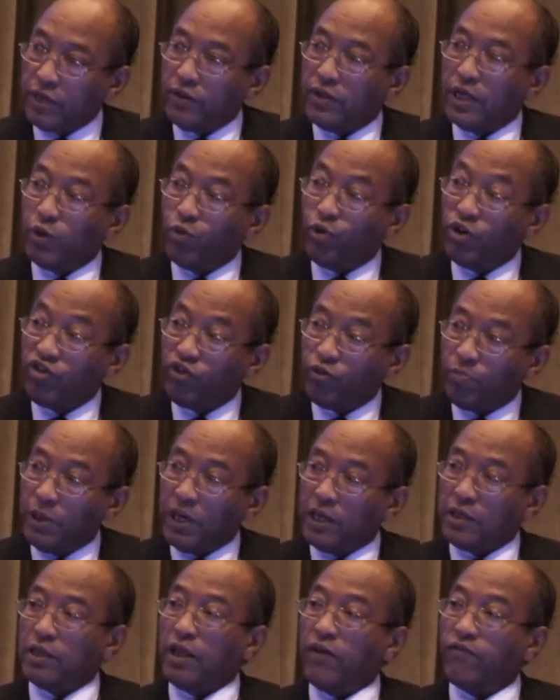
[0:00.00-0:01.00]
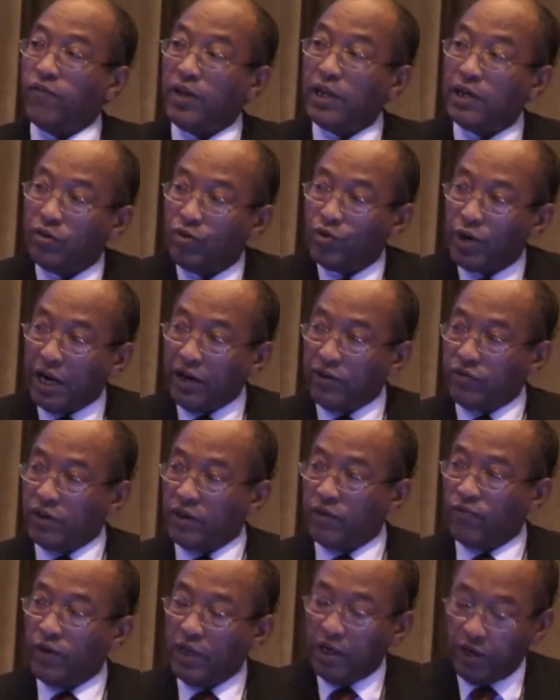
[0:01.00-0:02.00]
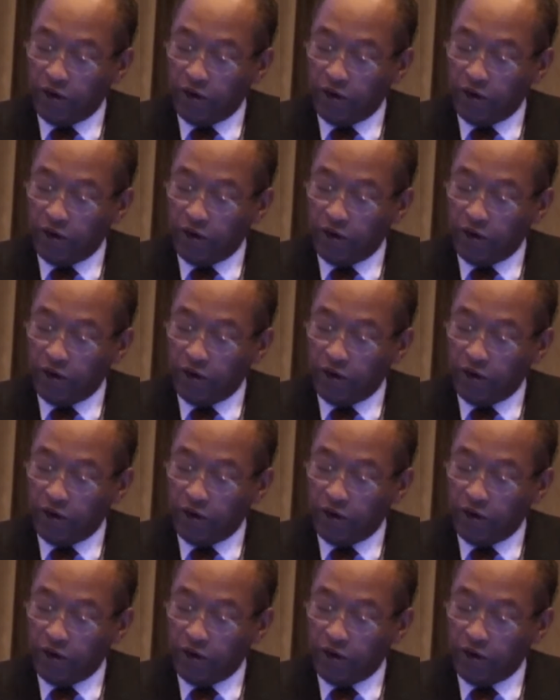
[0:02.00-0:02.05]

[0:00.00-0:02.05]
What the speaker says: then we expect a very drastic, very